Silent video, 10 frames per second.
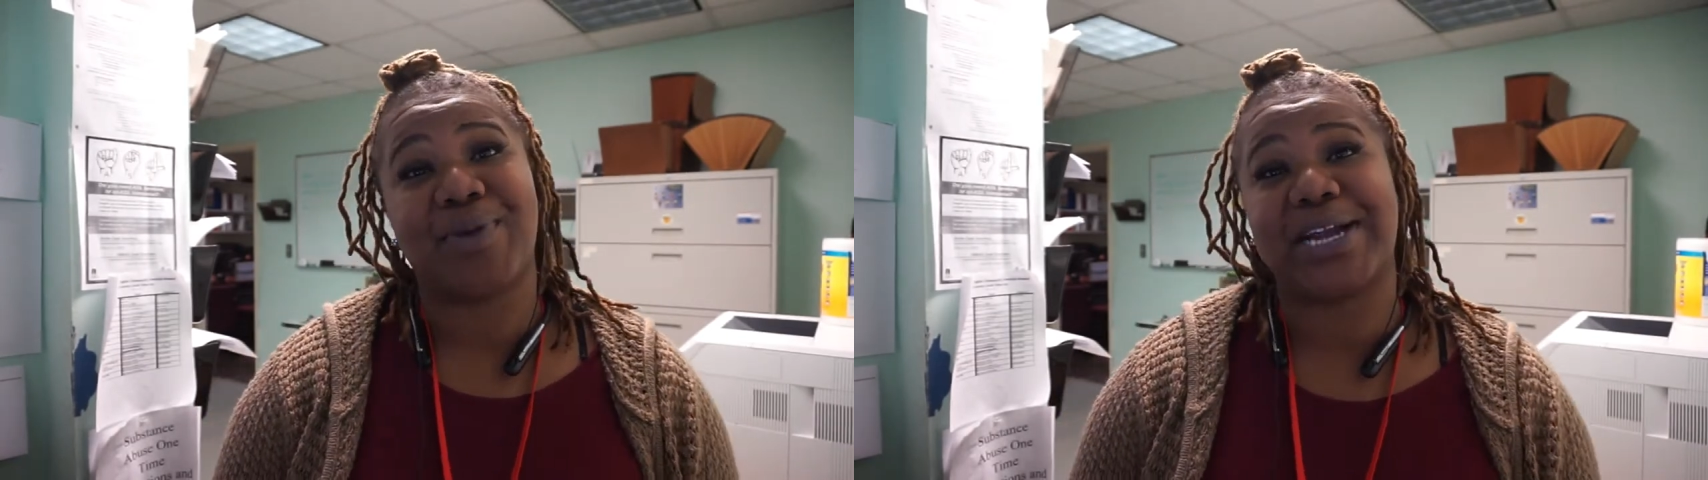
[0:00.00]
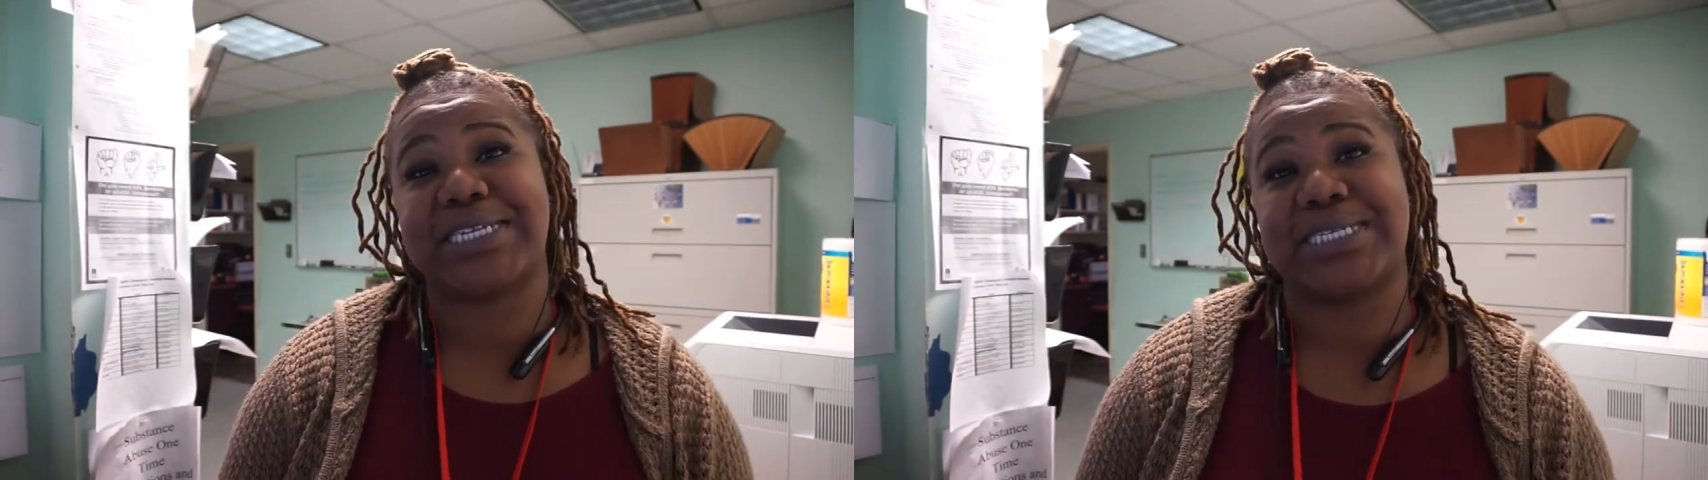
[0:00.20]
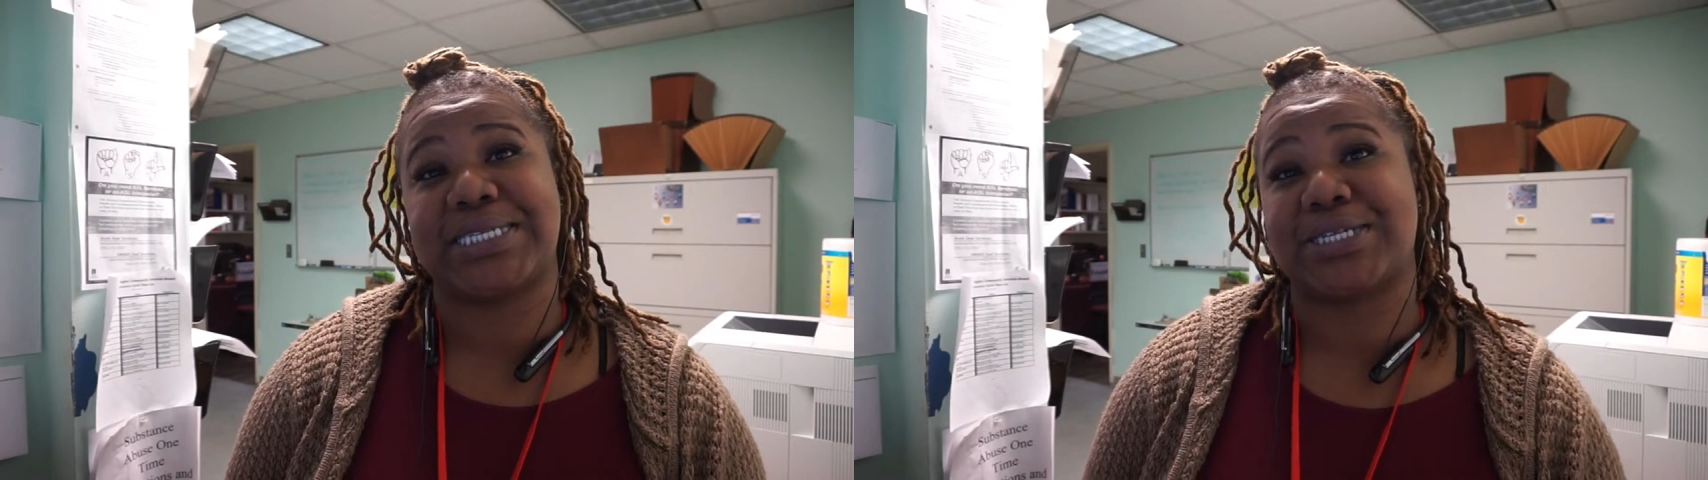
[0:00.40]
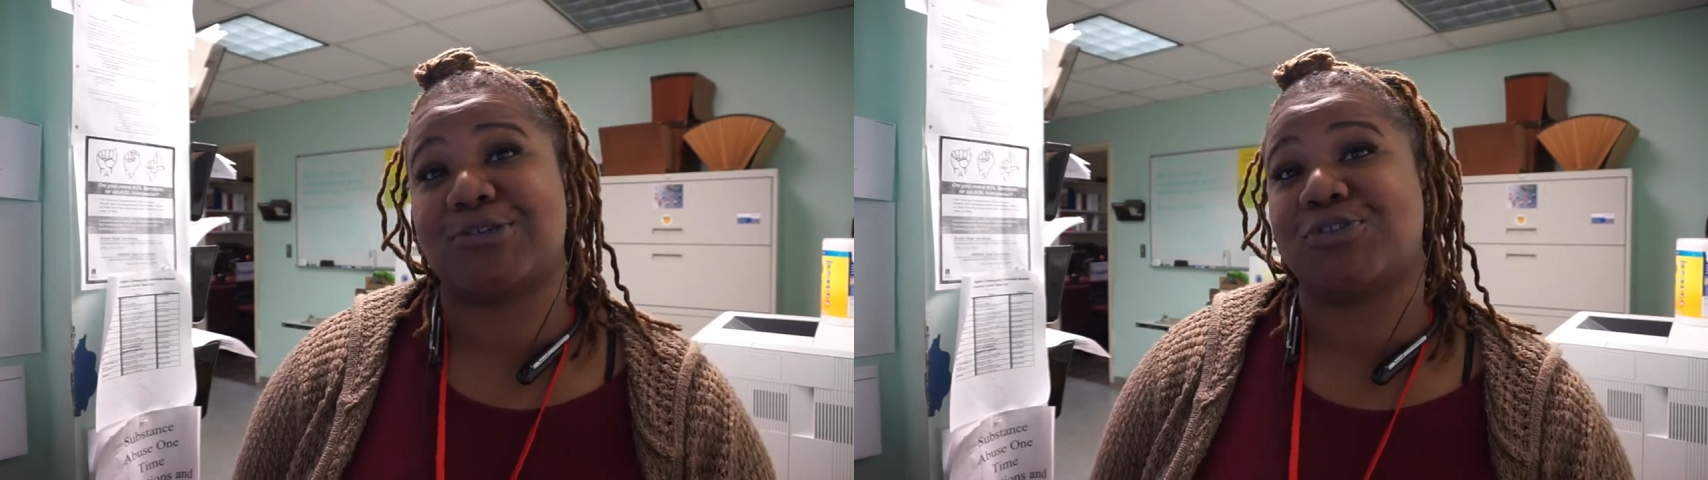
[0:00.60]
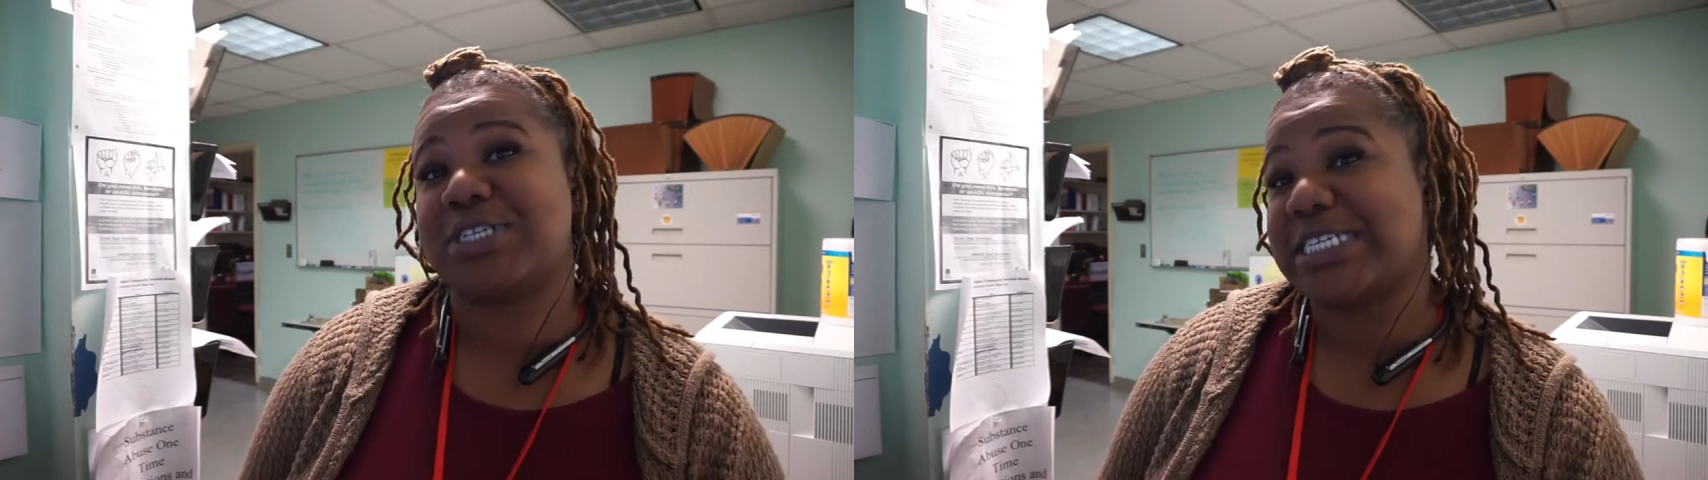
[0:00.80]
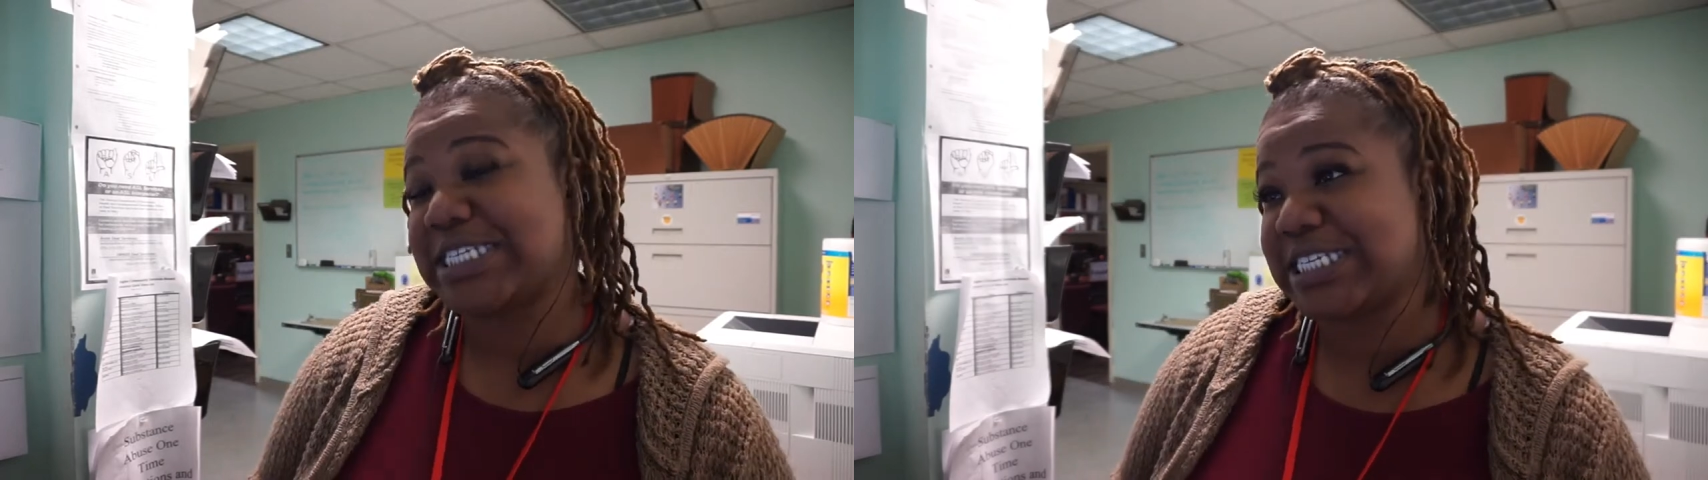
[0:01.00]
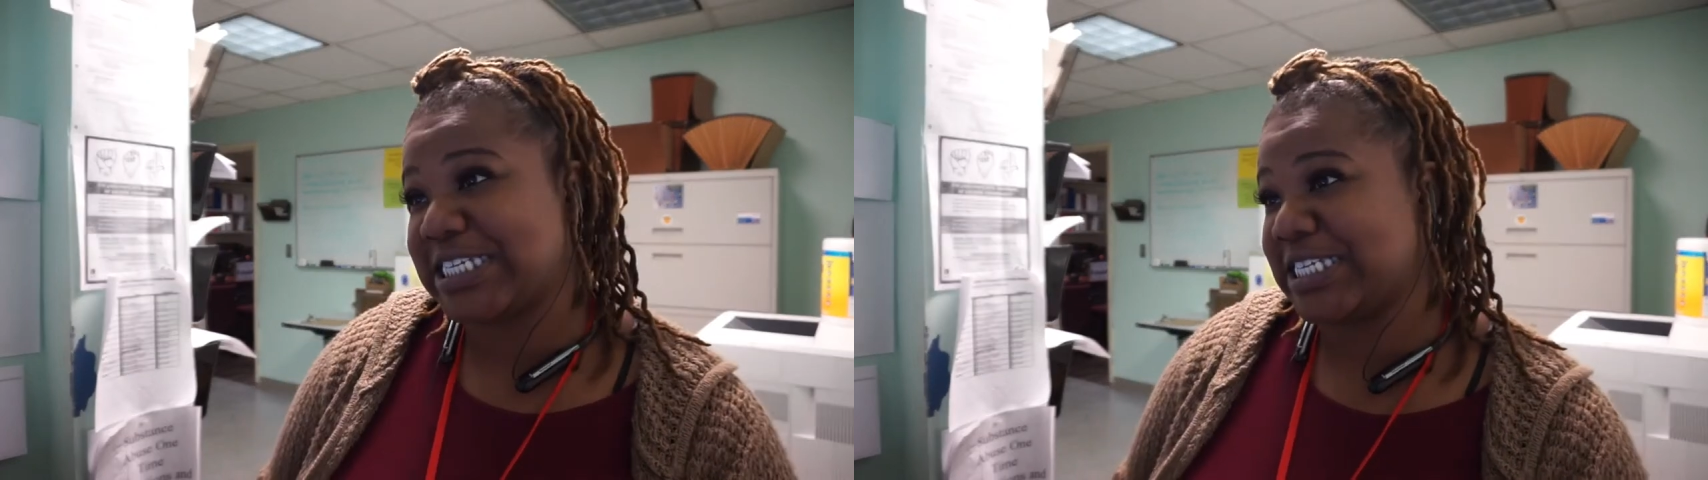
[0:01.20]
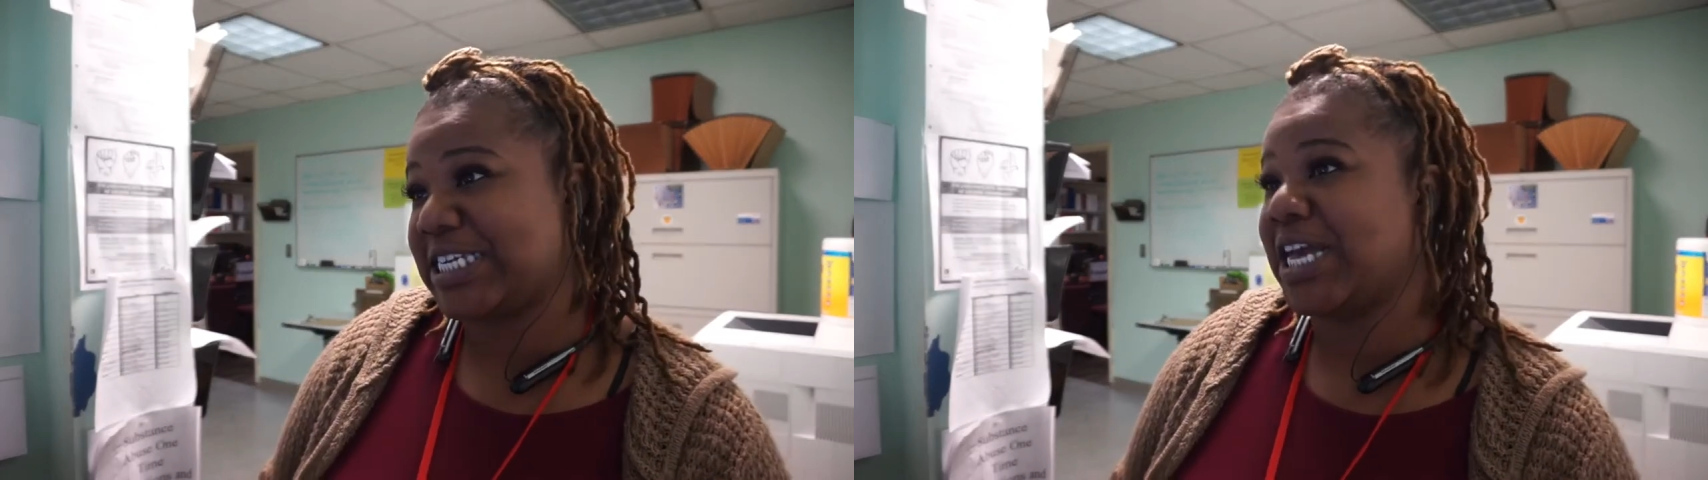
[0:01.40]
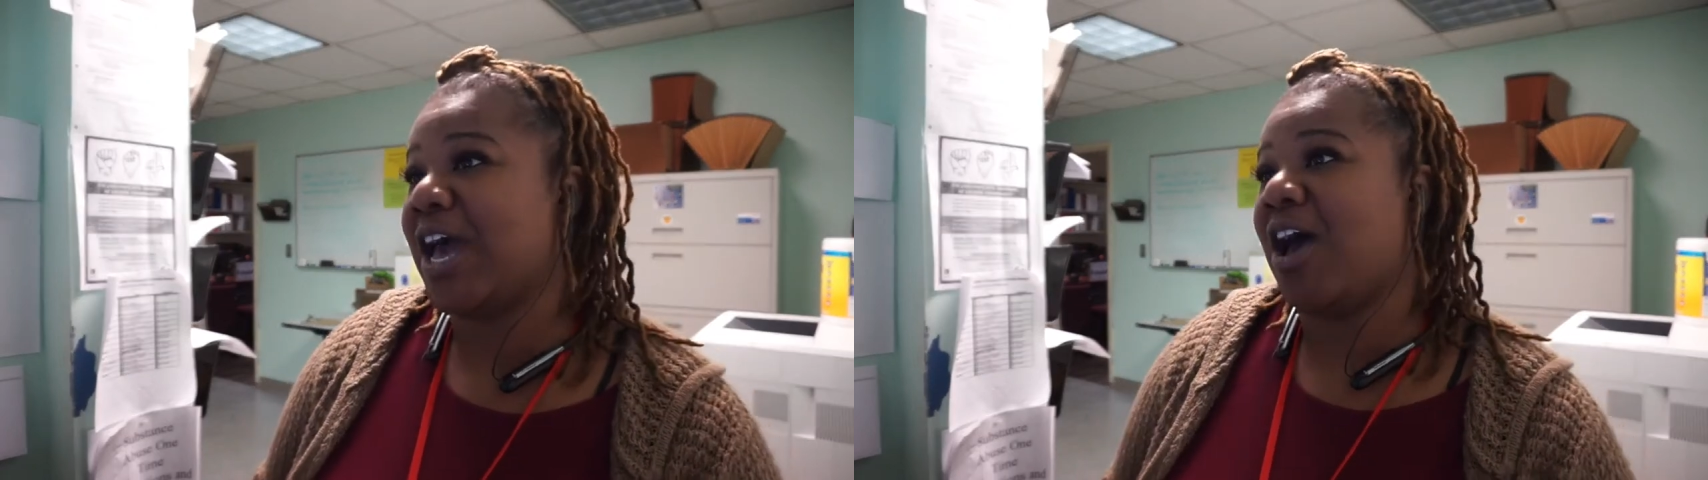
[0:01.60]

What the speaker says: practicing social distancing.